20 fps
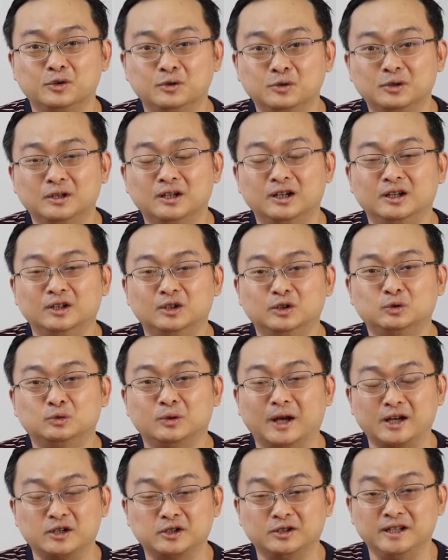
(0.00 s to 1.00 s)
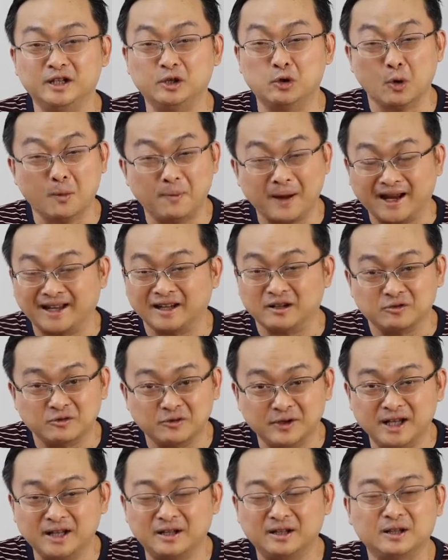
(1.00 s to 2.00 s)
you to actually go back and
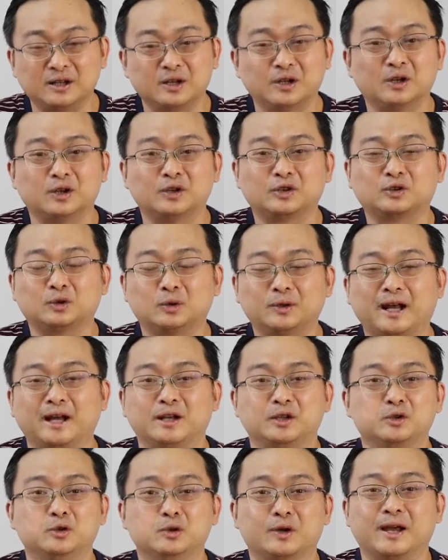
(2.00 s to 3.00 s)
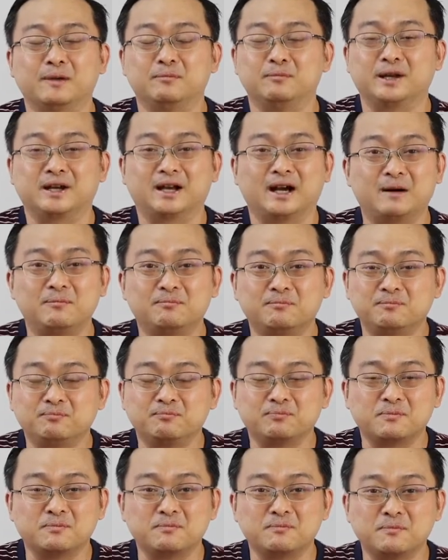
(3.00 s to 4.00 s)
read so that you can
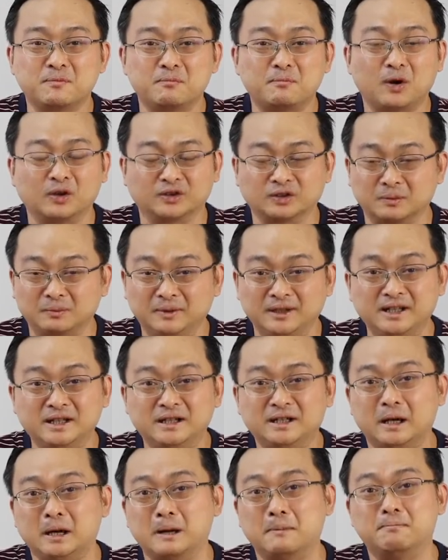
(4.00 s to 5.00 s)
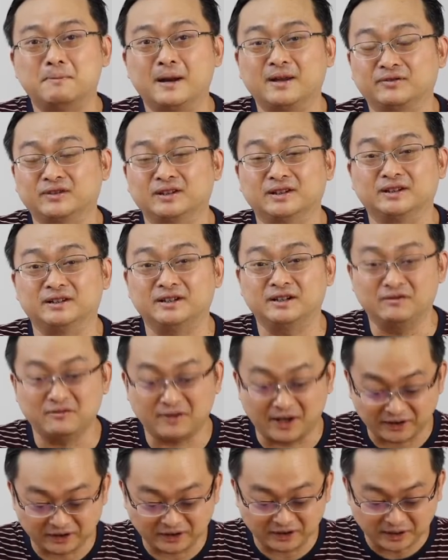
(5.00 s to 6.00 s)
become possibly a better
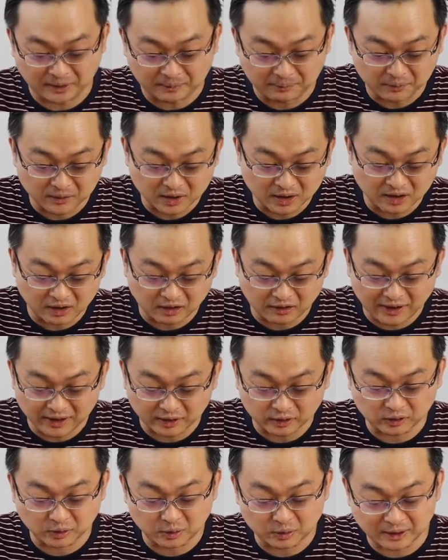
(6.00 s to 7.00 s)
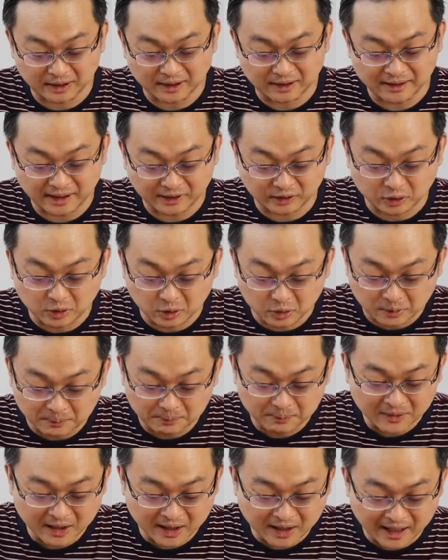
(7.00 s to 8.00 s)
investor. All right, so let's
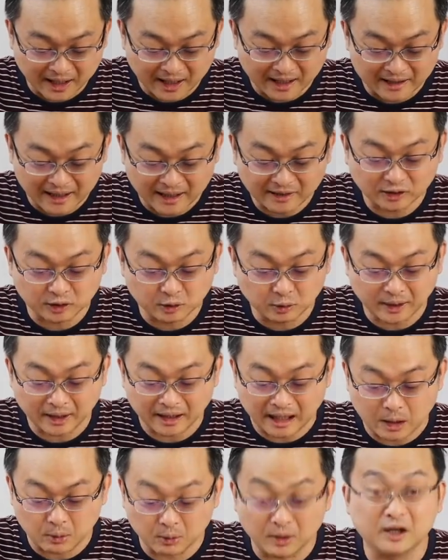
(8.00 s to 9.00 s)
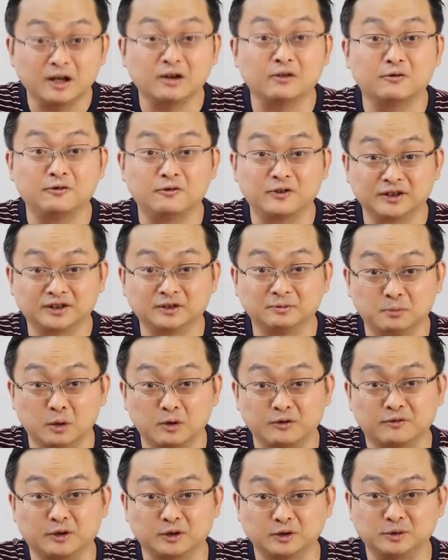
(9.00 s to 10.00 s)
go and let's look at our first
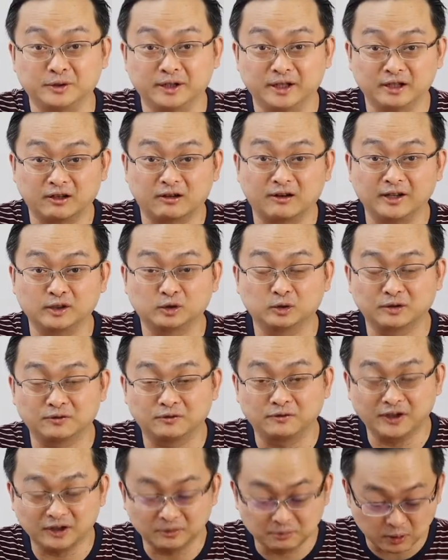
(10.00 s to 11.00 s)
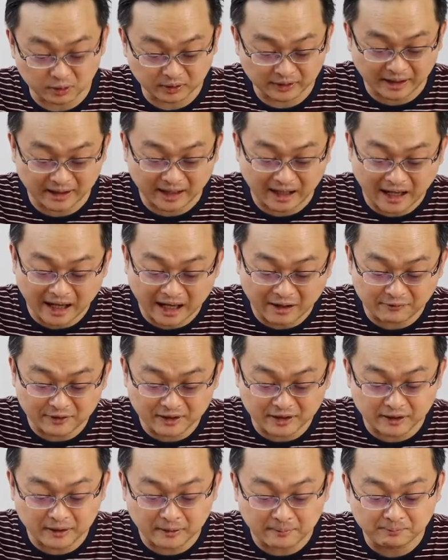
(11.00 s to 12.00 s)
book for today. All right, so the first book that I have
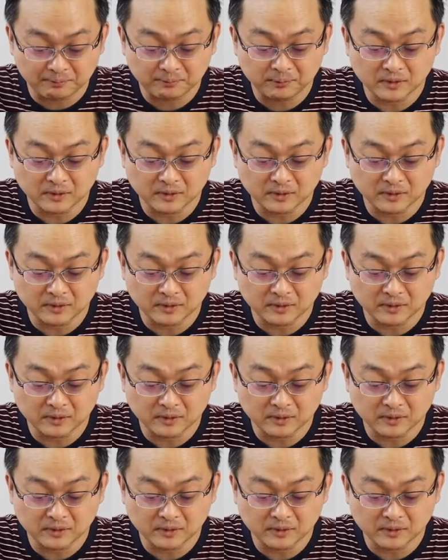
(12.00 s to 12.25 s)
here